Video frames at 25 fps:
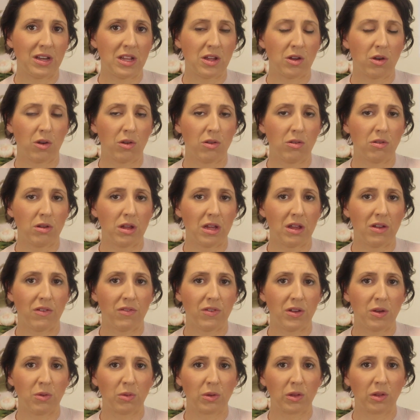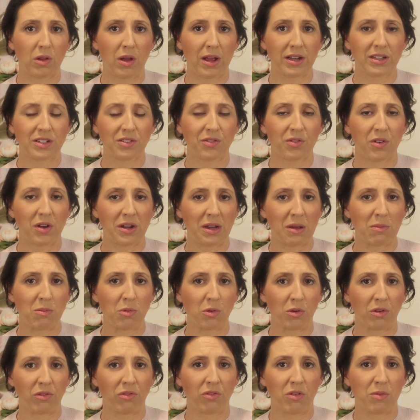video if you would like to find out
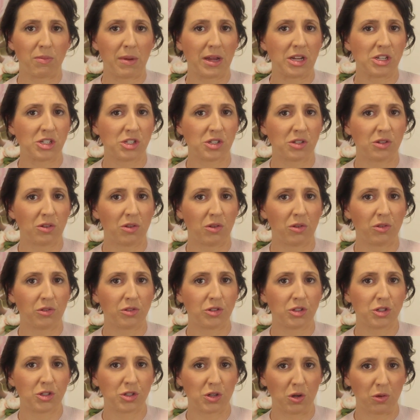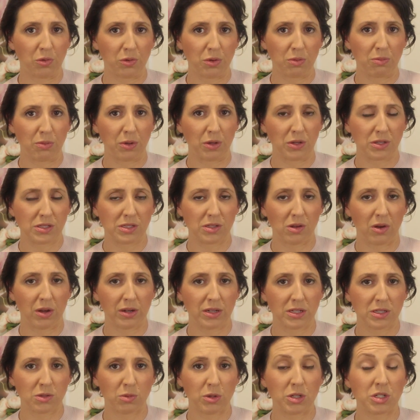more information on shoulder
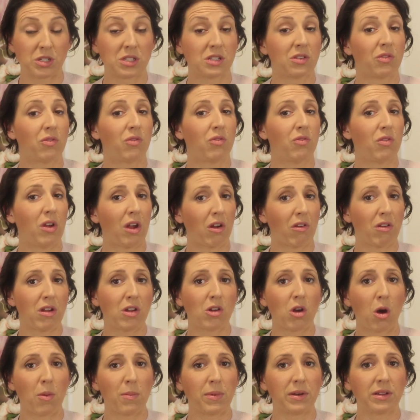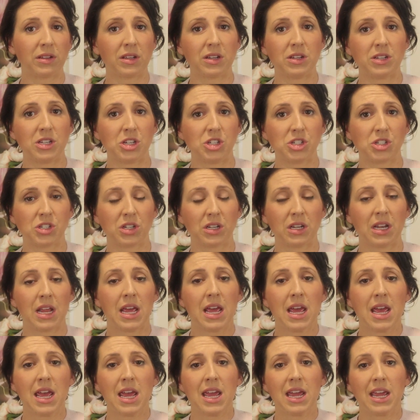bursitis, which is a very common condition
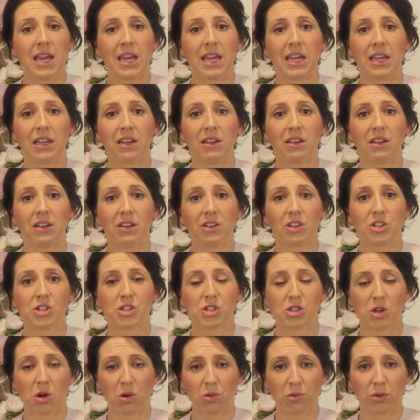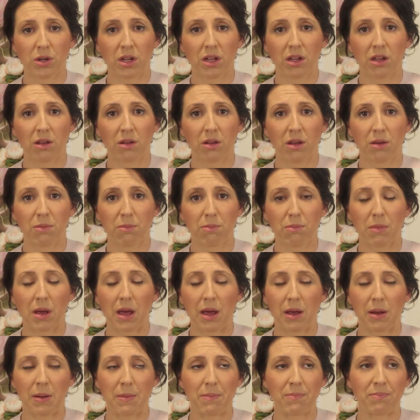in shoulder,
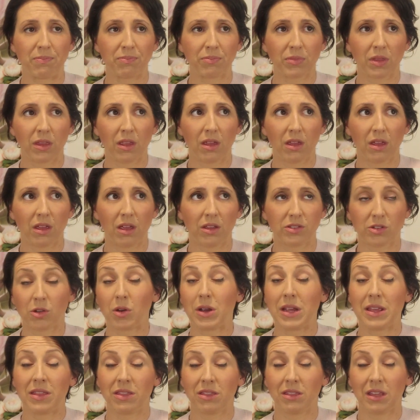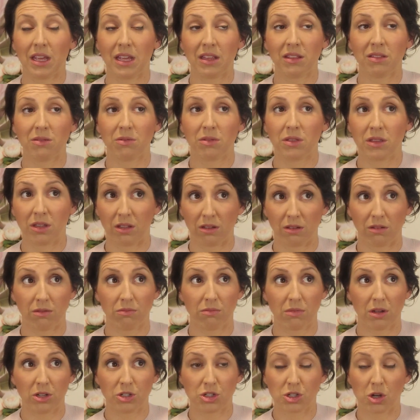in
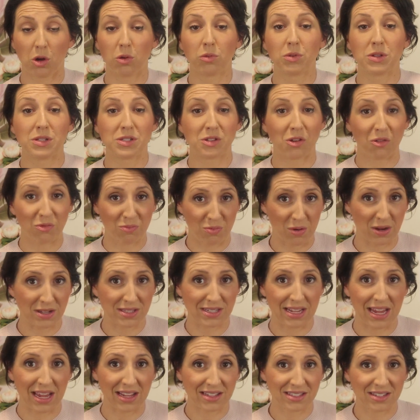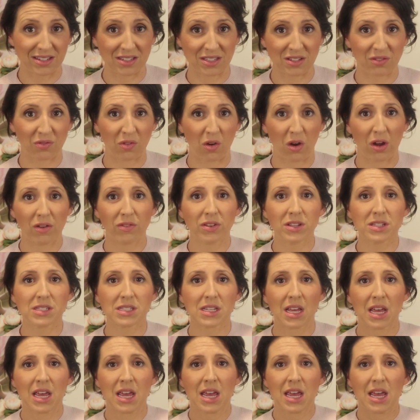the shoulders of breast cancer
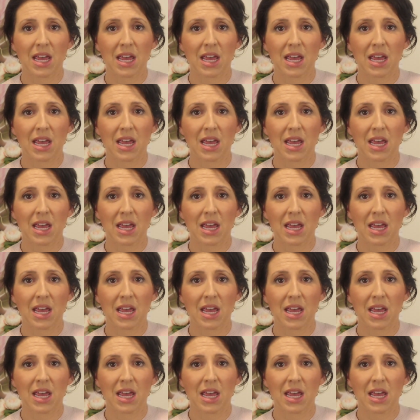survivors.